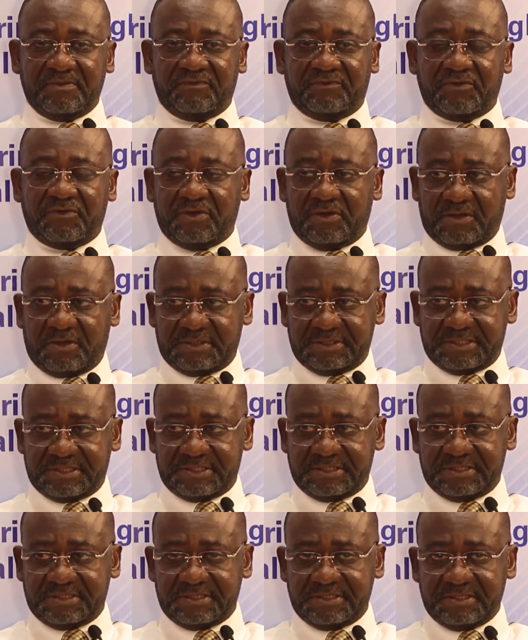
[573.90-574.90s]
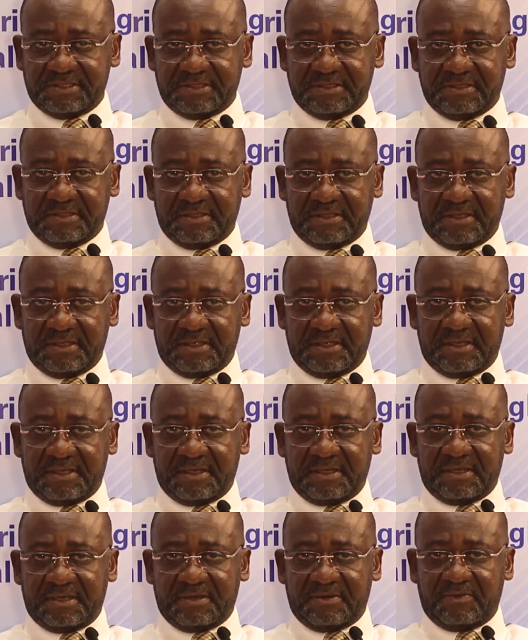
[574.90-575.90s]
focus
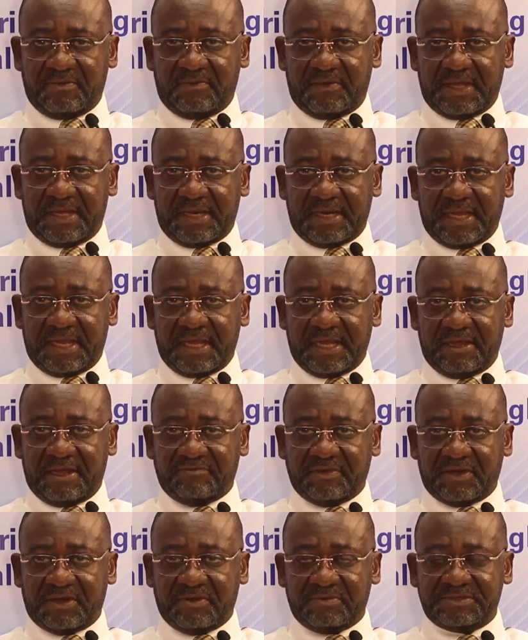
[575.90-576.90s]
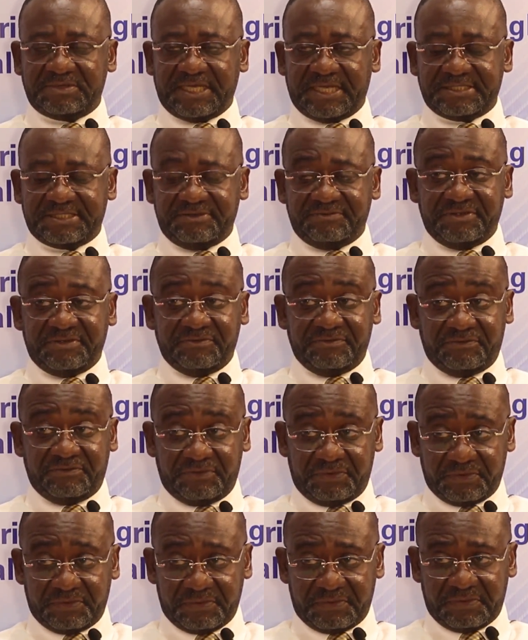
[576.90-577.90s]
when I have an objective in
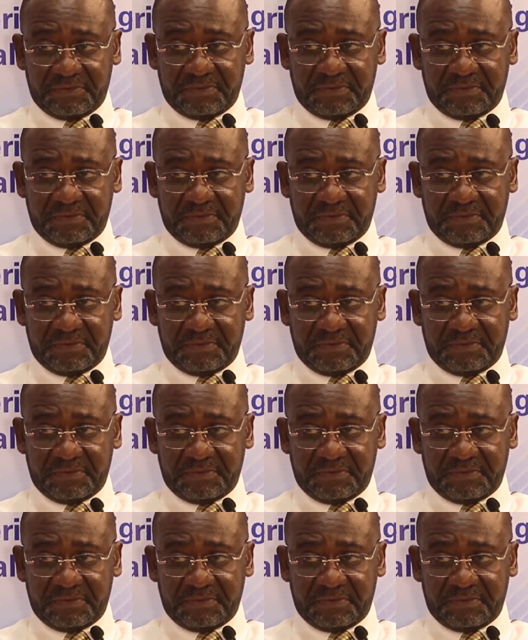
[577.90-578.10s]
view.